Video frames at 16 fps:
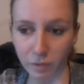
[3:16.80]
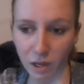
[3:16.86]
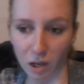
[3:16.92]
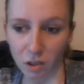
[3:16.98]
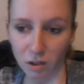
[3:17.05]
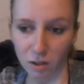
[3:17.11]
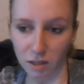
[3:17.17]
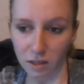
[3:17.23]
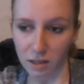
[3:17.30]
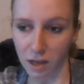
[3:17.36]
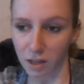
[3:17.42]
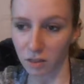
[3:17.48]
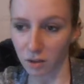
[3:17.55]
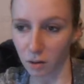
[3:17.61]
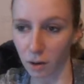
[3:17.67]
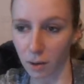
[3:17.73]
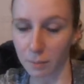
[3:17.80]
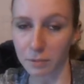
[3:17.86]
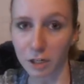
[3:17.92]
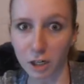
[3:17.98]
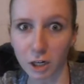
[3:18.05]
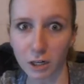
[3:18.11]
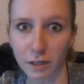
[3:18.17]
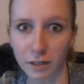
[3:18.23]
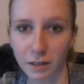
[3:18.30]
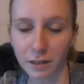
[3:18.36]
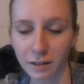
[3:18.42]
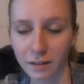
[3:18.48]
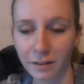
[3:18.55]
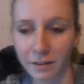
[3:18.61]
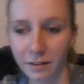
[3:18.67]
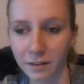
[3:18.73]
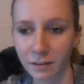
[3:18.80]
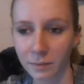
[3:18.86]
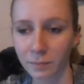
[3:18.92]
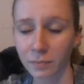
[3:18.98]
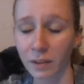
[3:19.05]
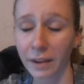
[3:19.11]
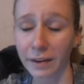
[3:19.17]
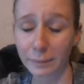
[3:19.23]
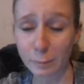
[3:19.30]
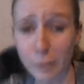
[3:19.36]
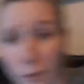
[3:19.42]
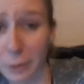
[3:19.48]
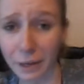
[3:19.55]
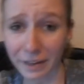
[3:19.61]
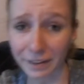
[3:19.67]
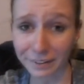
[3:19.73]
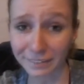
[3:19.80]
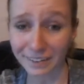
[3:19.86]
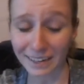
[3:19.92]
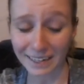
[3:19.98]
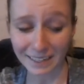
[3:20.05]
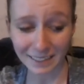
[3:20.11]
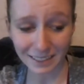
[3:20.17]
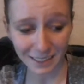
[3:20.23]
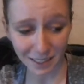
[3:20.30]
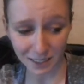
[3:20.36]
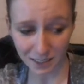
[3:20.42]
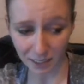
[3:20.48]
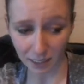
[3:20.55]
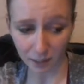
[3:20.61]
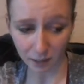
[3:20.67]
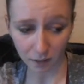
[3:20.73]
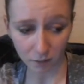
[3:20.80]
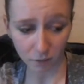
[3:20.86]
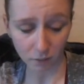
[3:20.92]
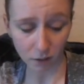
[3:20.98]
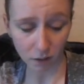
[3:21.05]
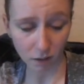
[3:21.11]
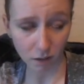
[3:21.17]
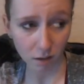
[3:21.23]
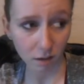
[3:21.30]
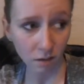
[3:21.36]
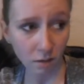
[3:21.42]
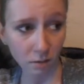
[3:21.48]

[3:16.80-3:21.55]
Other than that, though, I'm done. I'm so angry I didn't get to have